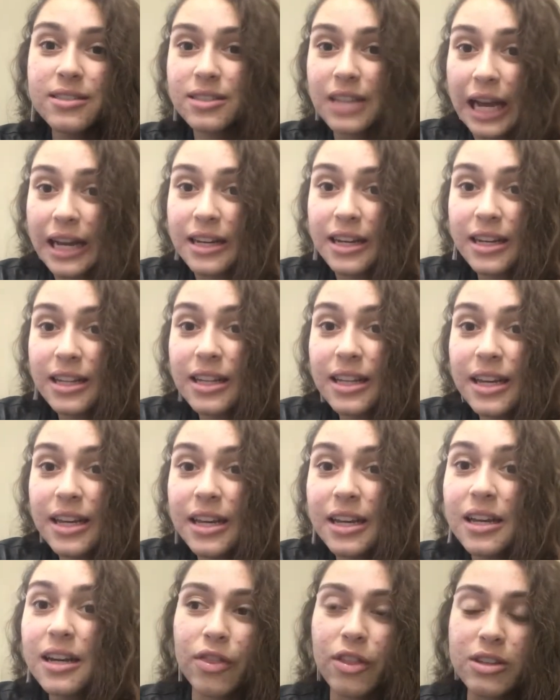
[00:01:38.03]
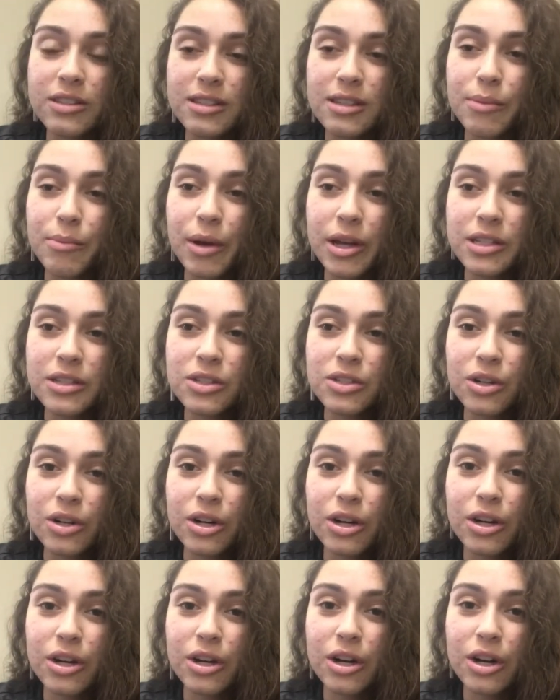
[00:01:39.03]
Technically, the
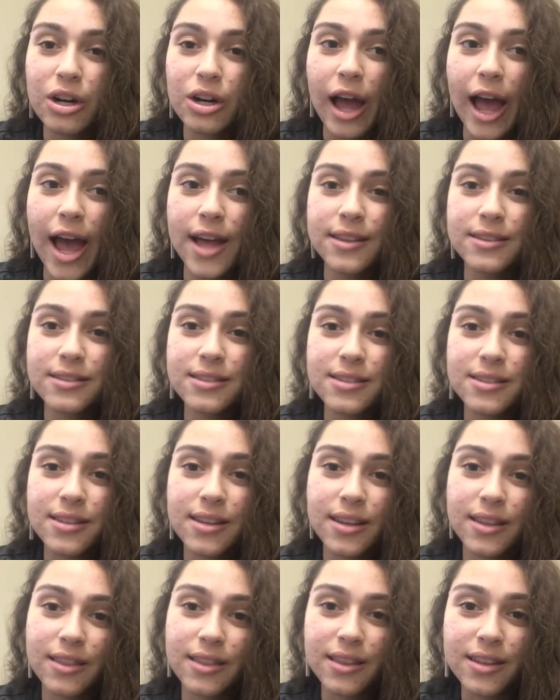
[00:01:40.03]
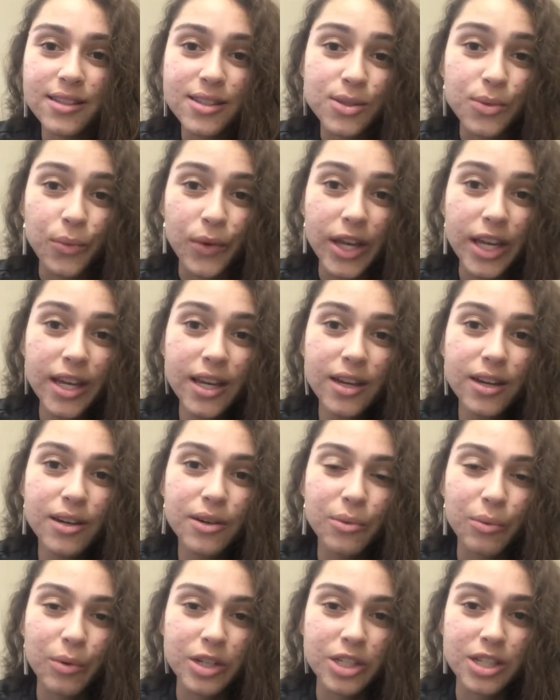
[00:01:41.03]
semester ends this week,
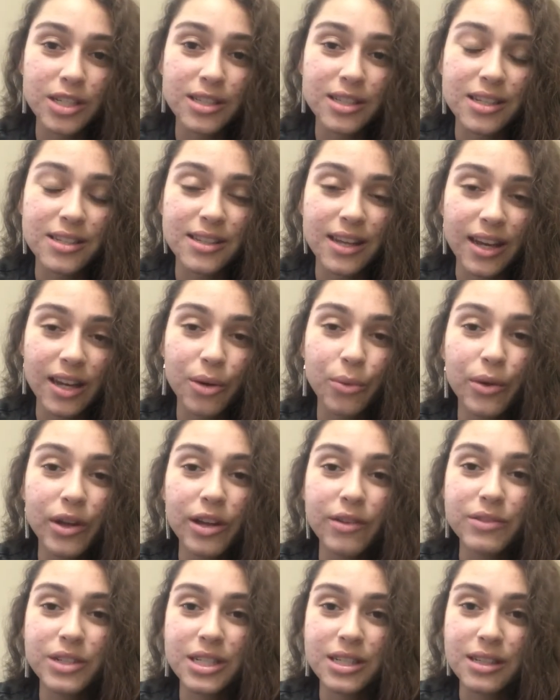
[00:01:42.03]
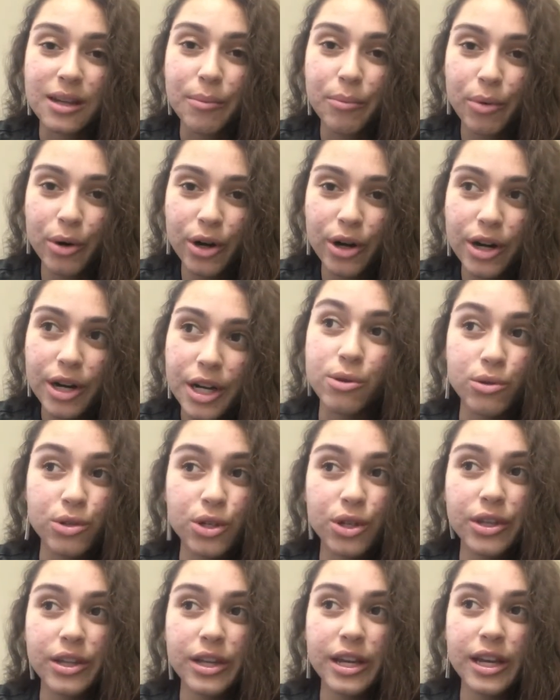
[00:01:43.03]
which is the second week of December.
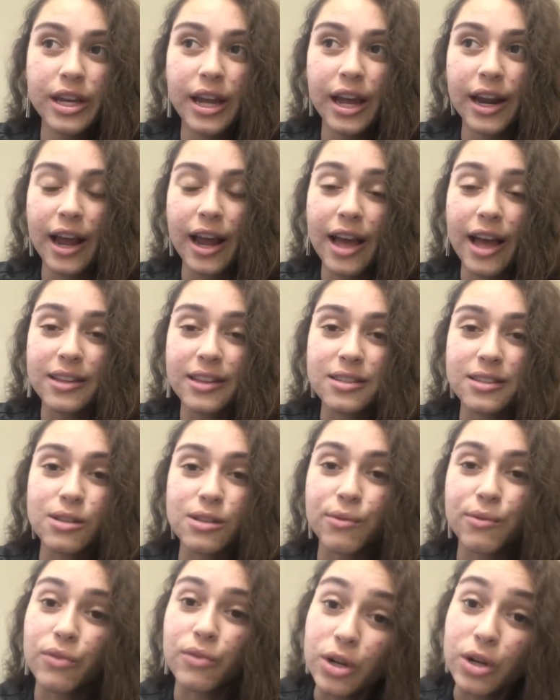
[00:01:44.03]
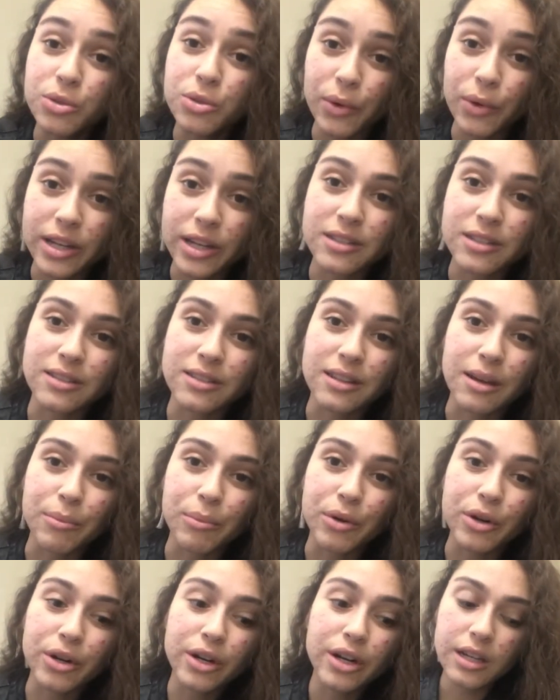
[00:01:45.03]
Usually it ends the first week of
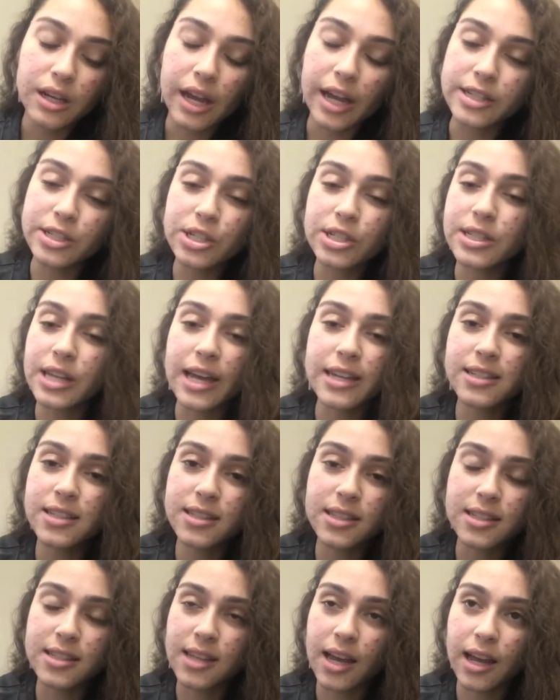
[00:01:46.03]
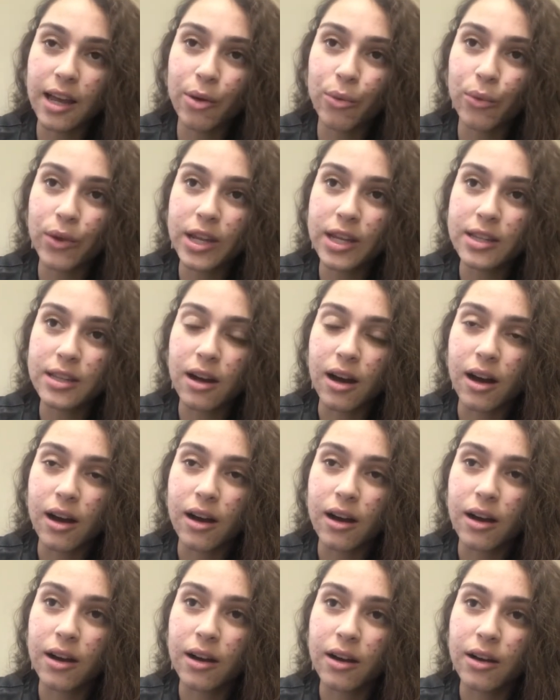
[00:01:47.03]
December. It just ended the second week
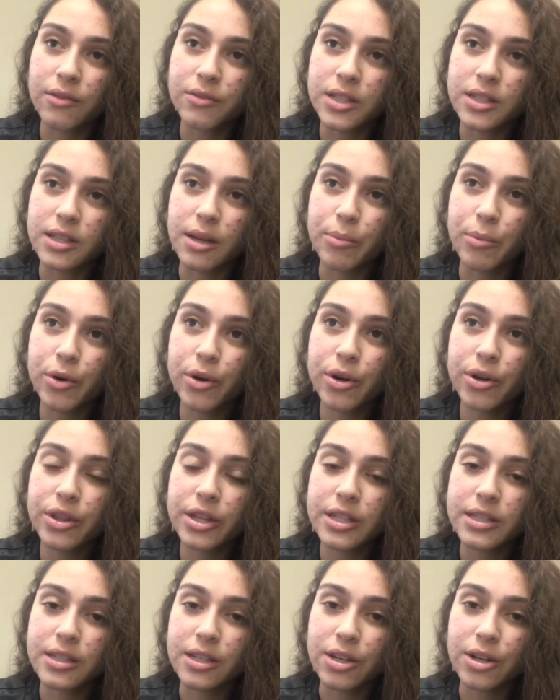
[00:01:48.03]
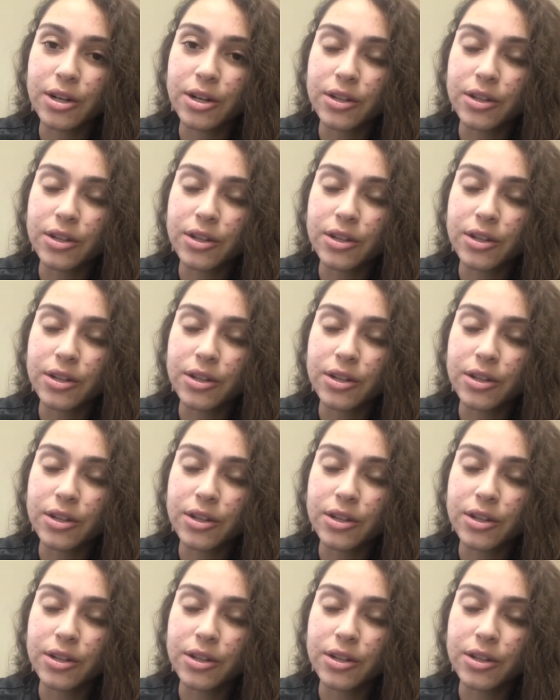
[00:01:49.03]
of December this